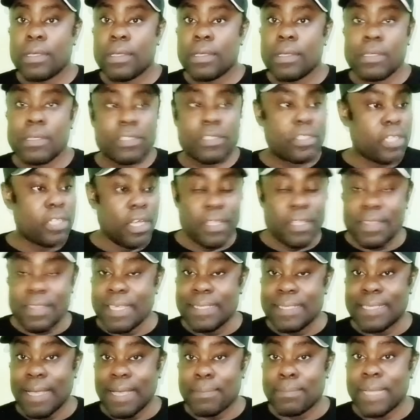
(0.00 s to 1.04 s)
Certain
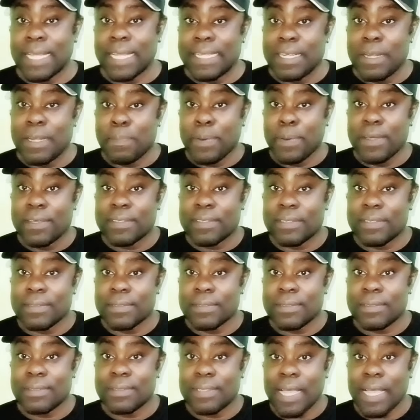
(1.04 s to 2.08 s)
things happen and then the person
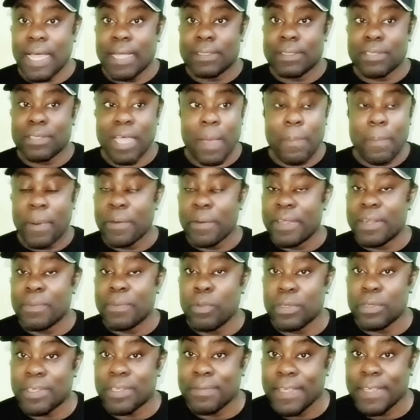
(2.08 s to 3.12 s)
start to operate the
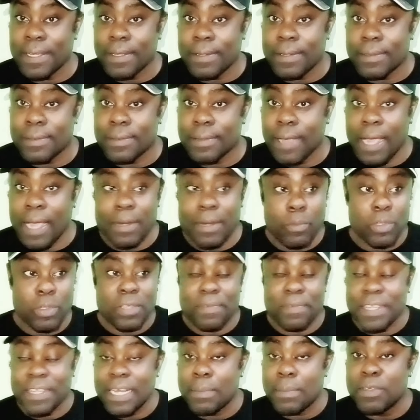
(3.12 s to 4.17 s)
motor vehicle. And the motor
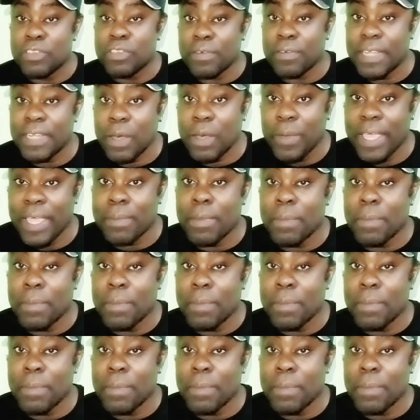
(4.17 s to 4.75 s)
vehicle be driven away.